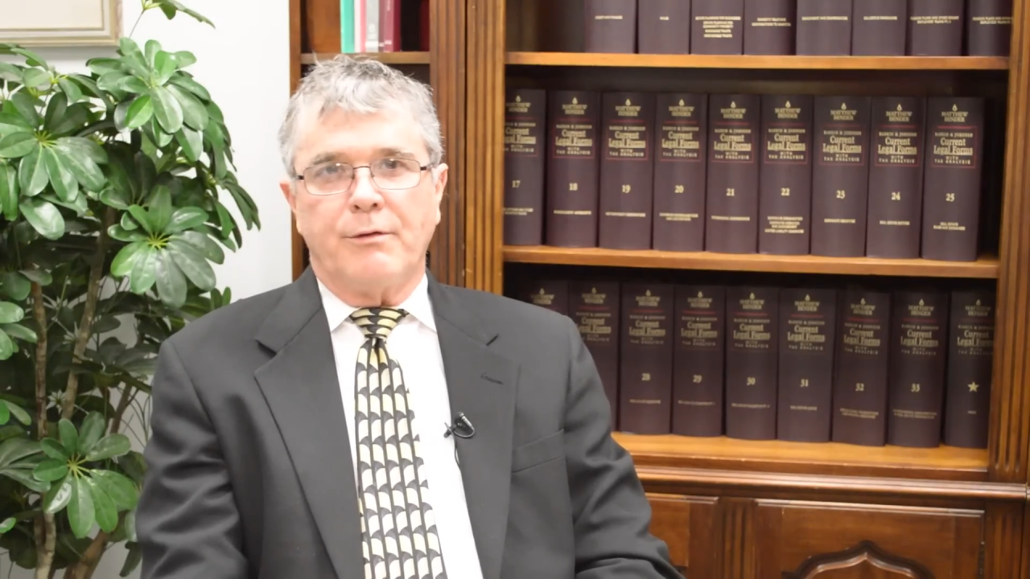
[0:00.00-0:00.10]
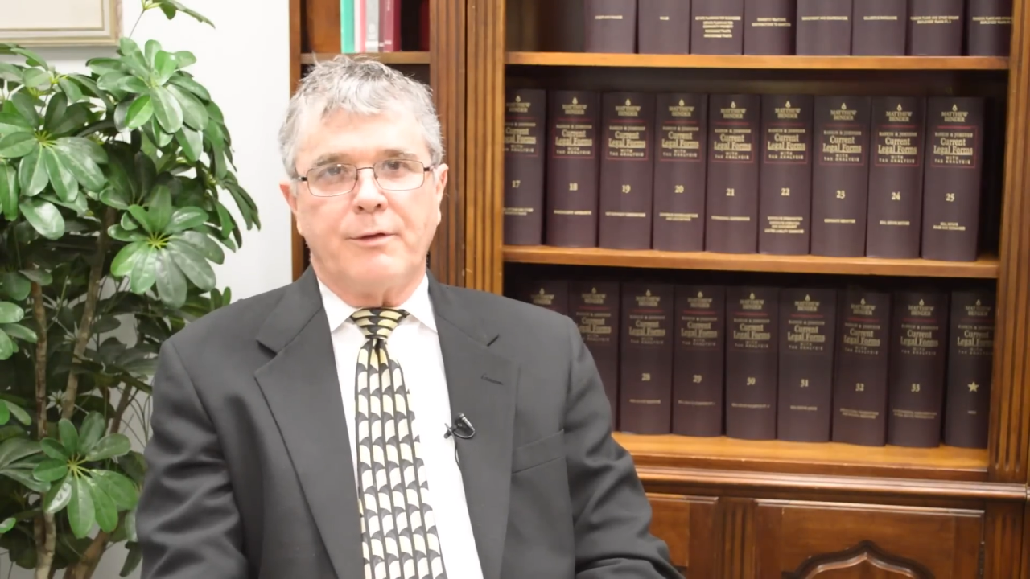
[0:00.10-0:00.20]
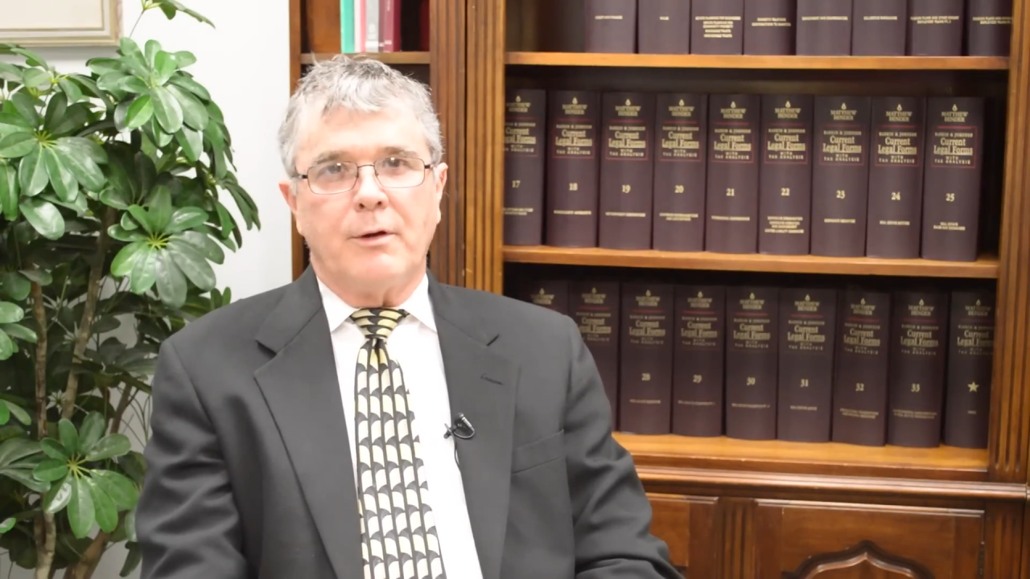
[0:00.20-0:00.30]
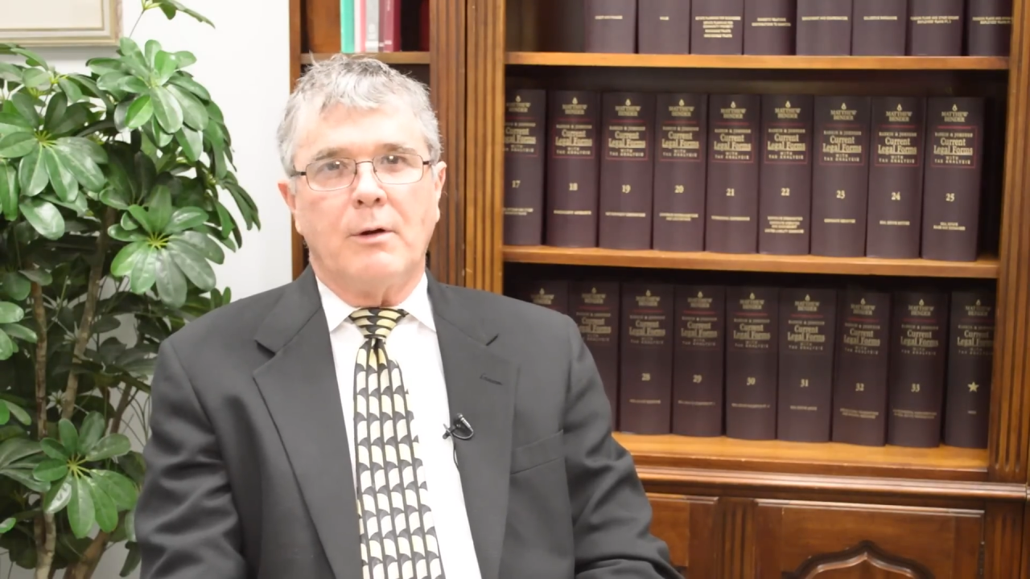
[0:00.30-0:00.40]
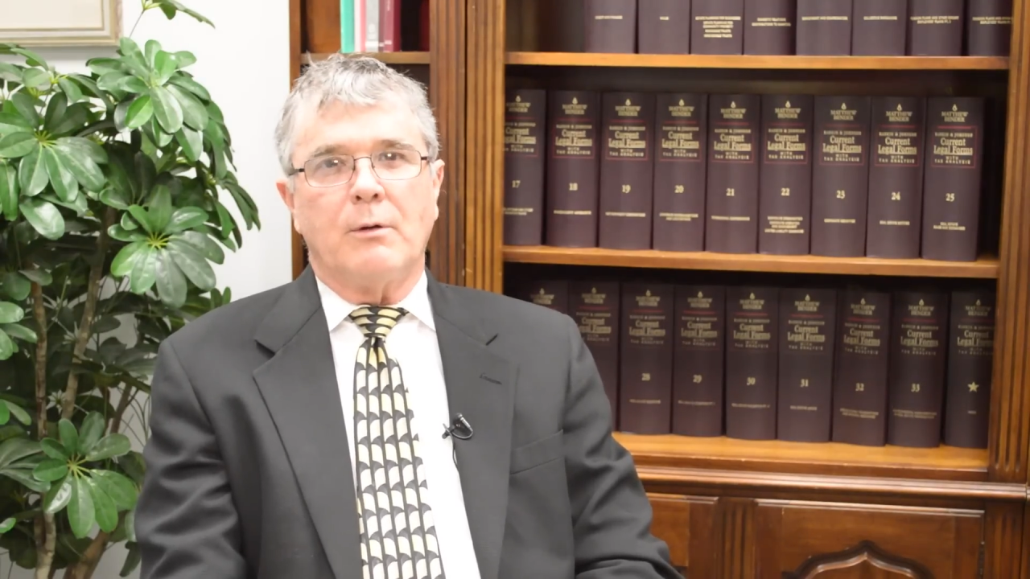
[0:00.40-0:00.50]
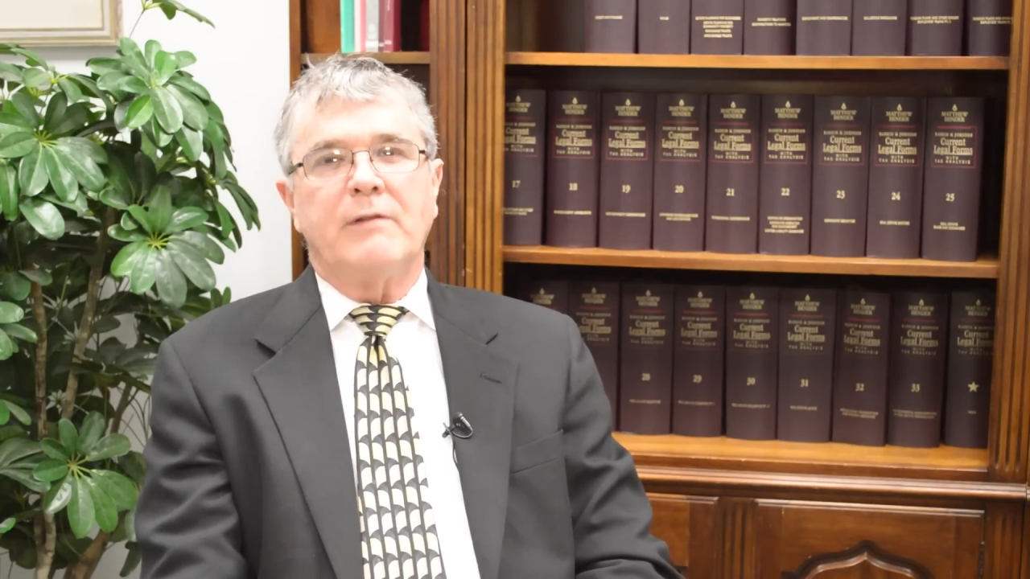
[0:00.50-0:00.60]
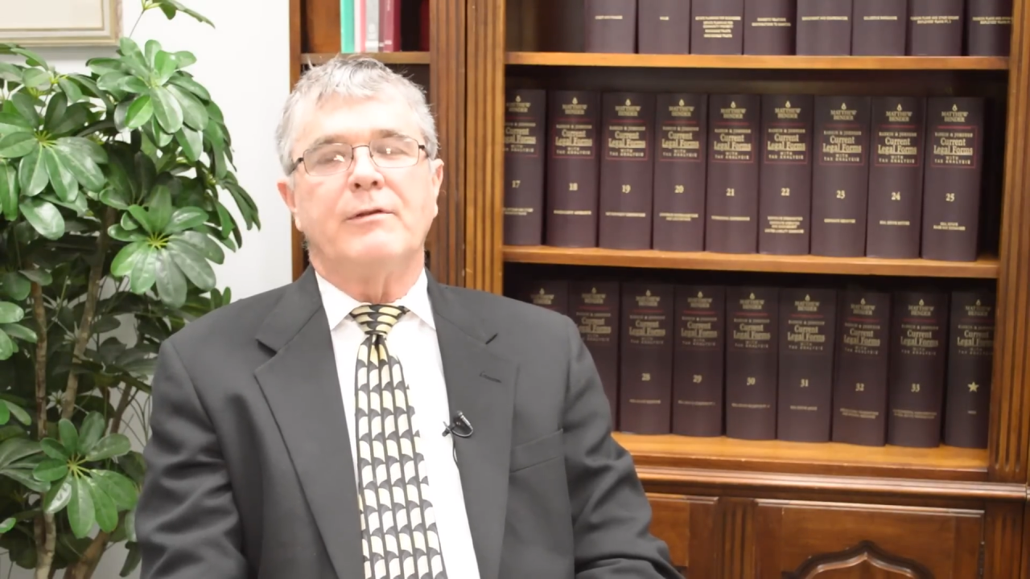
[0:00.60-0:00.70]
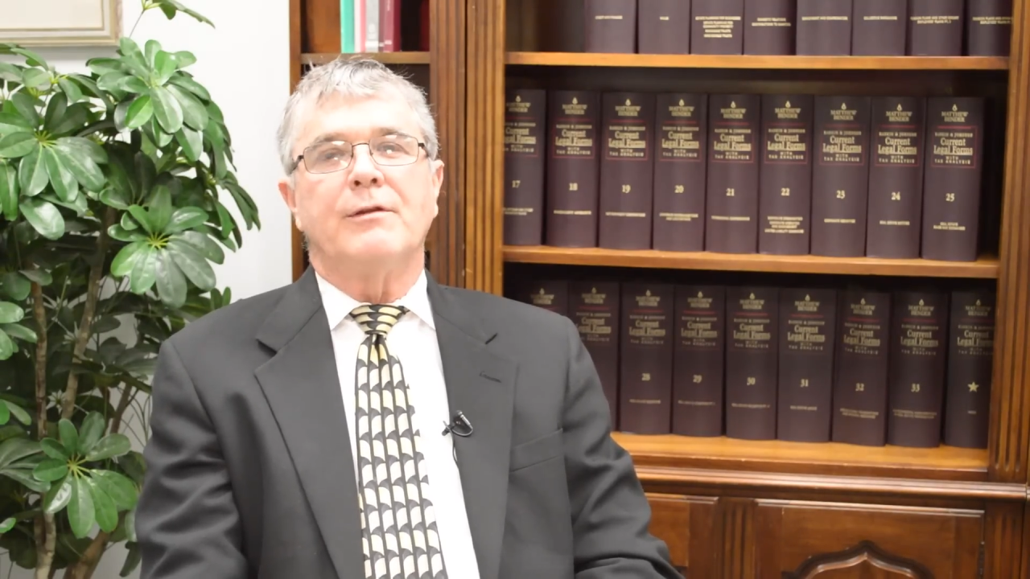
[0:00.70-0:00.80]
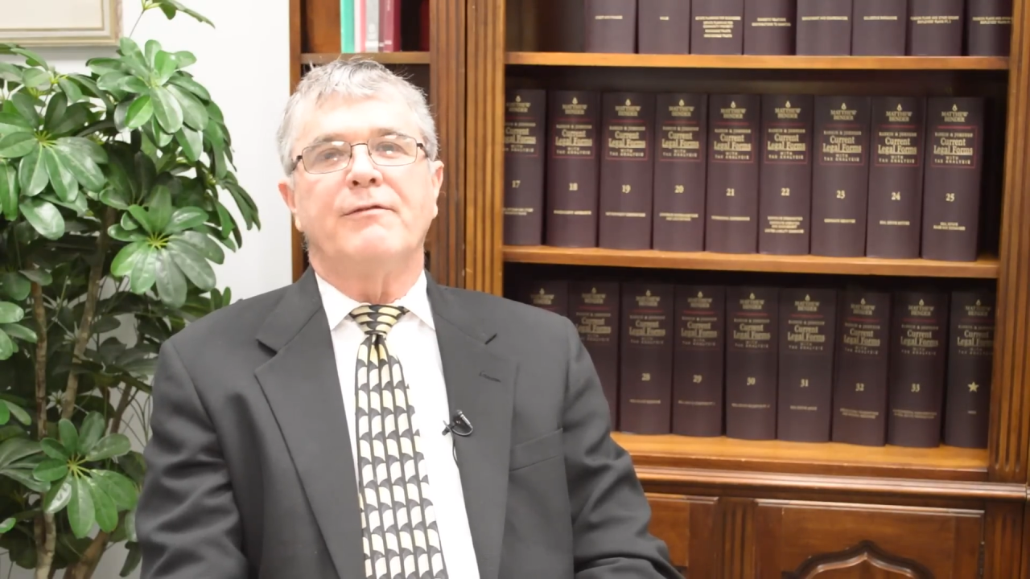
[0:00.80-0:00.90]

third or even the